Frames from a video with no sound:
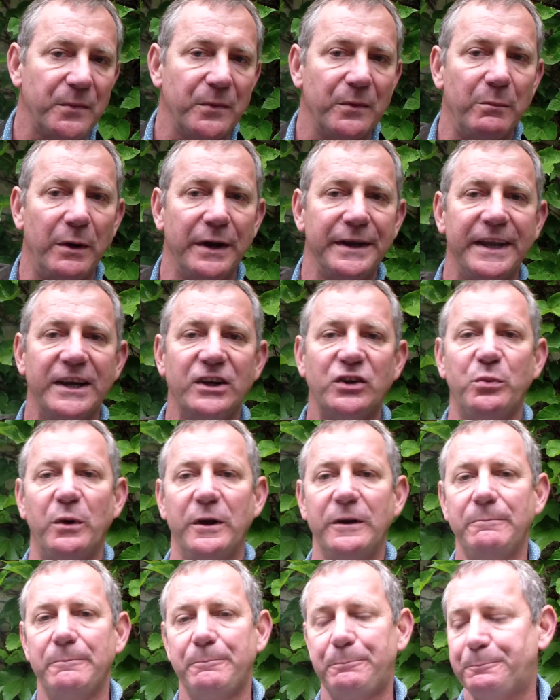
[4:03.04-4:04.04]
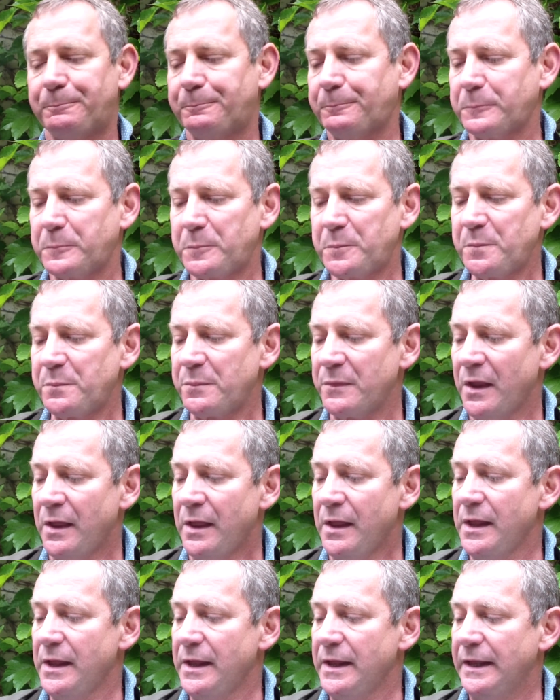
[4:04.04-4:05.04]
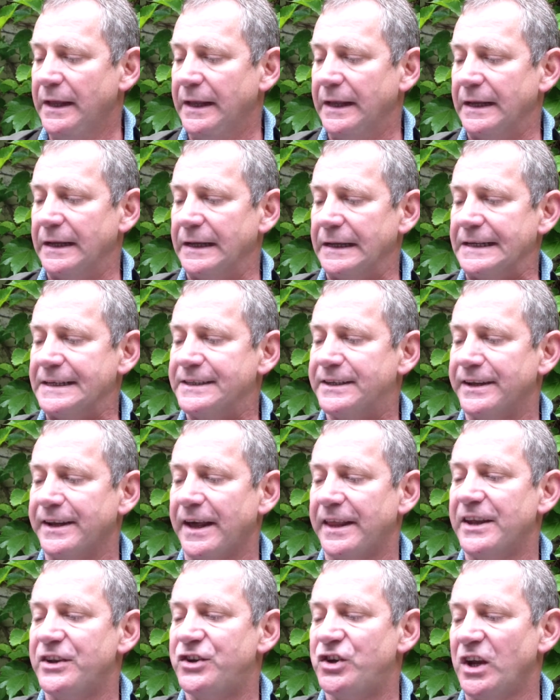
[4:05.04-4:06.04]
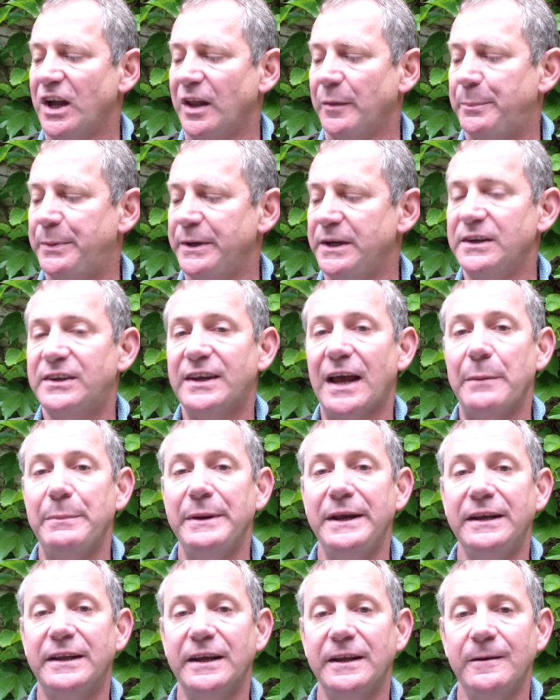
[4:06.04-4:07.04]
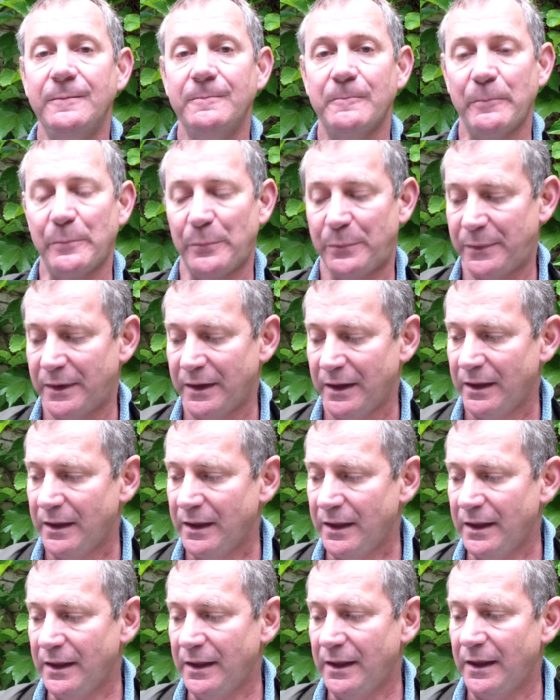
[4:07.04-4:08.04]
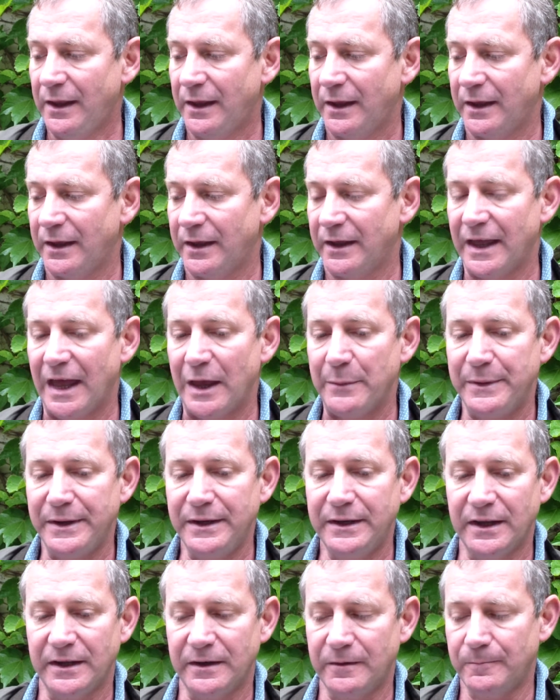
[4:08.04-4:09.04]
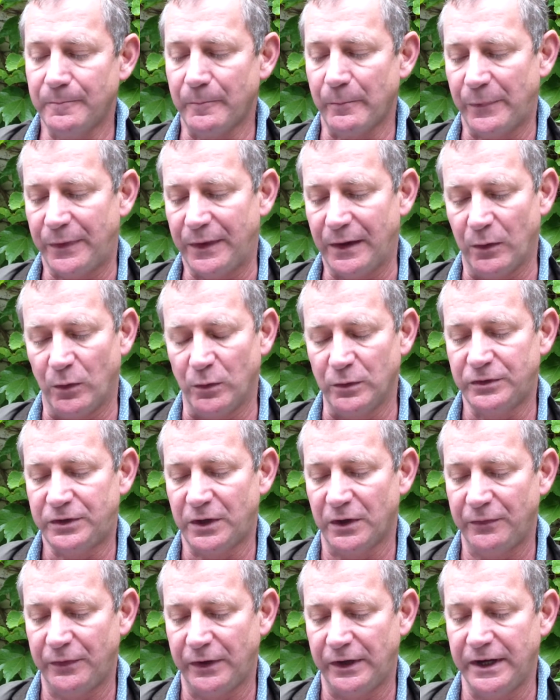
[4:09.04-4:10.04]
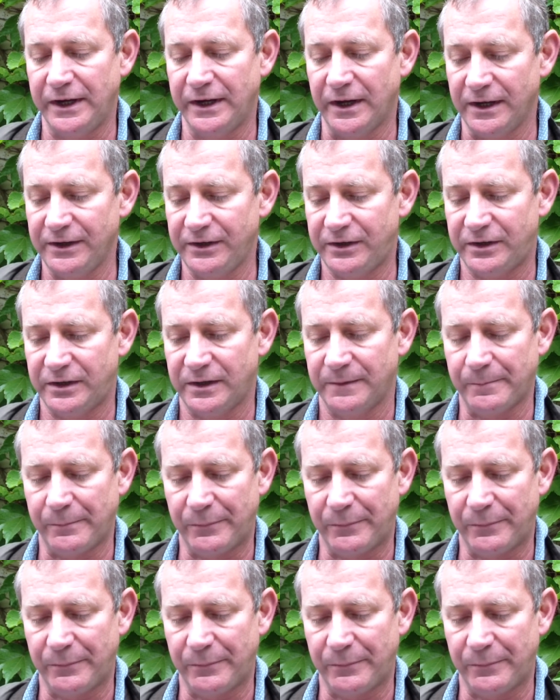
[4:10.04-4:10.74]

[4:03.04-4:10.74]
My next one is another GLP's, Abingdon. Abingdon, also very nice.